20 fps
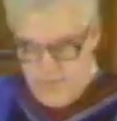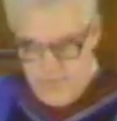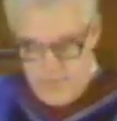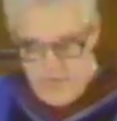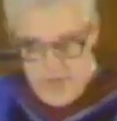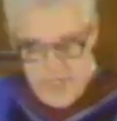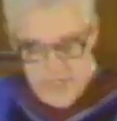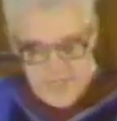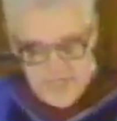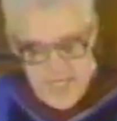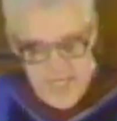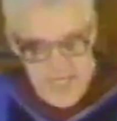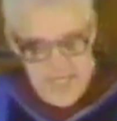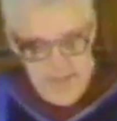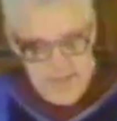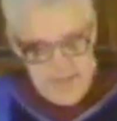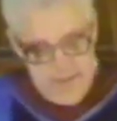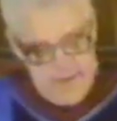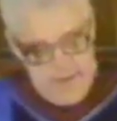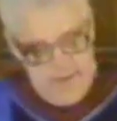For you
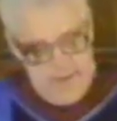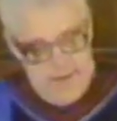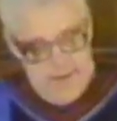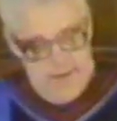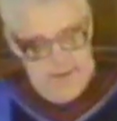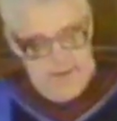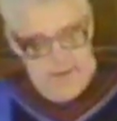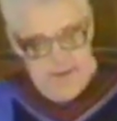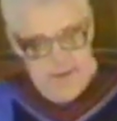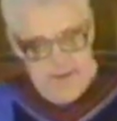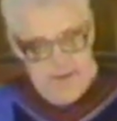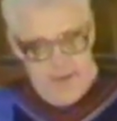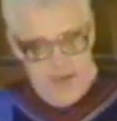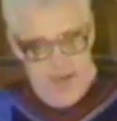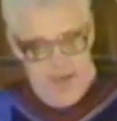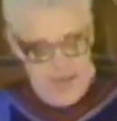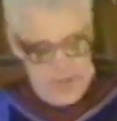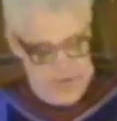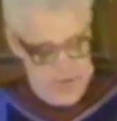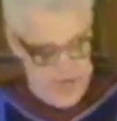see,
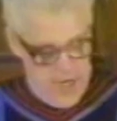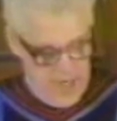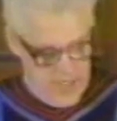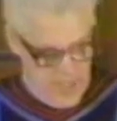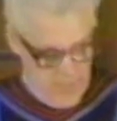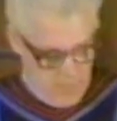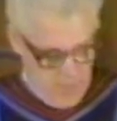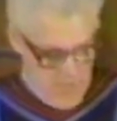contrary to the